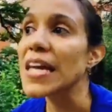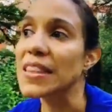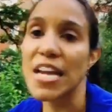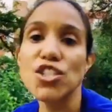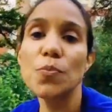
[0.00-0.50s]

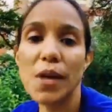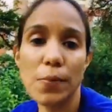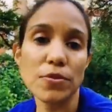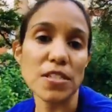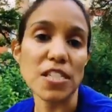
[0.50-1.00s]
they should be
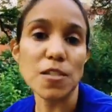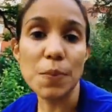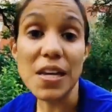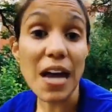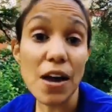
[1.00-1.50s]
able to
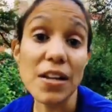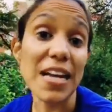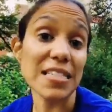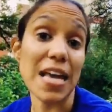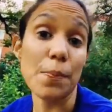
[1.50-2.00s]
speak out
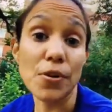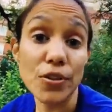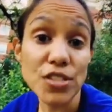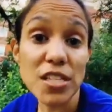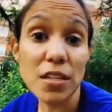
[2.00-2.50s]
against that
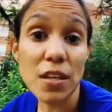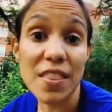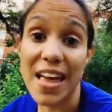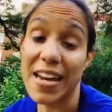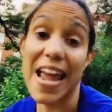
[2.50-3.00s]
person,
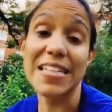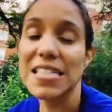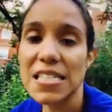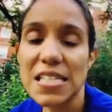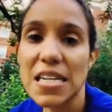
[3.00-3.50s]
that
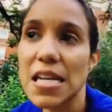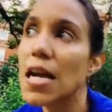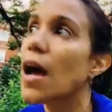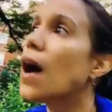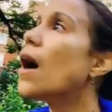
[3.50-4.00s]
entity,
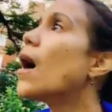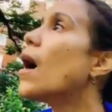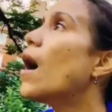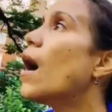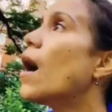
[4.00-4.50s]

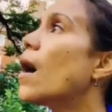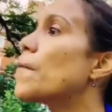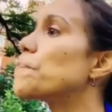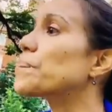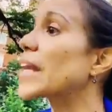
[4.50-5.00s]

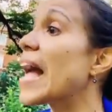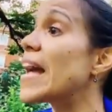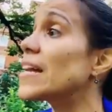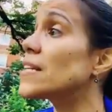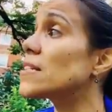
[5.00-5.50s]

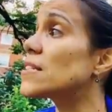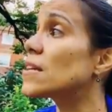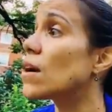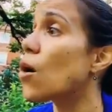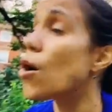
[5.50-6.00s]
and
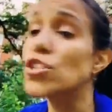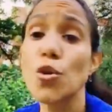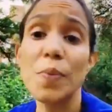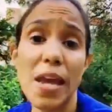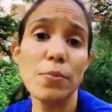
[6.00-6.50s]

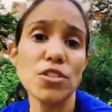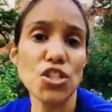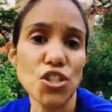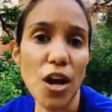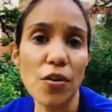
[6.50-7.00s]
also be able to
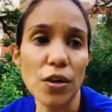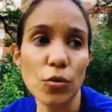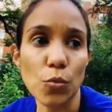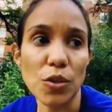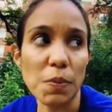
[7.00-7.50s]
share it
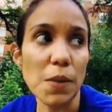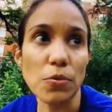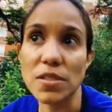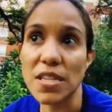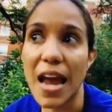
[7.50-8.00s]
with
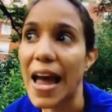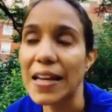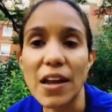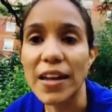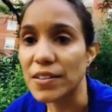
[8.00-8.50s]
people and say,
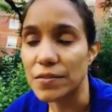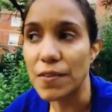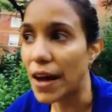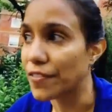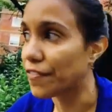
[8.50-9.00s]

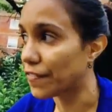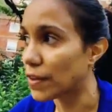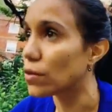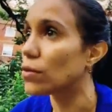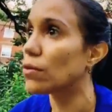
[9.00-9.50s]
I
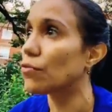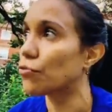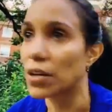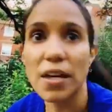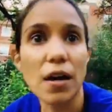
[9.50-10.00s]
feel
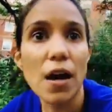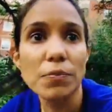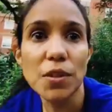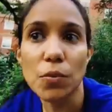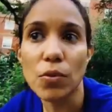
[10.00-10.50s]
really
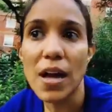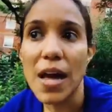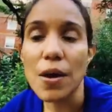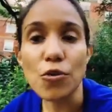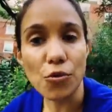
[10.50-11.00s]
uncomfortable.
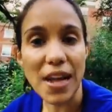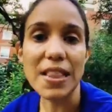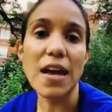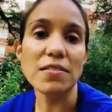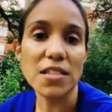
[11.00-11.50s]
Create
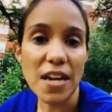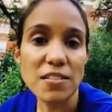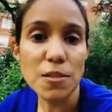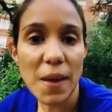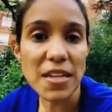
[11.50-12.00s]
that safe
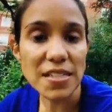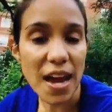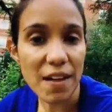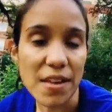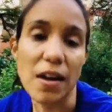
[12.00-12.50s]
space to
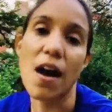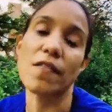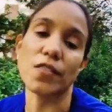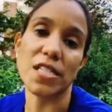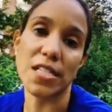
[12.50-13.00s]
have that
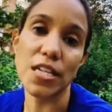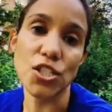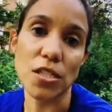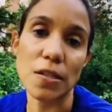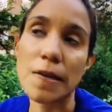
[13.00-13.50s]

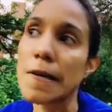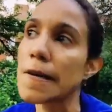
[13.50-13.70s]
conversation.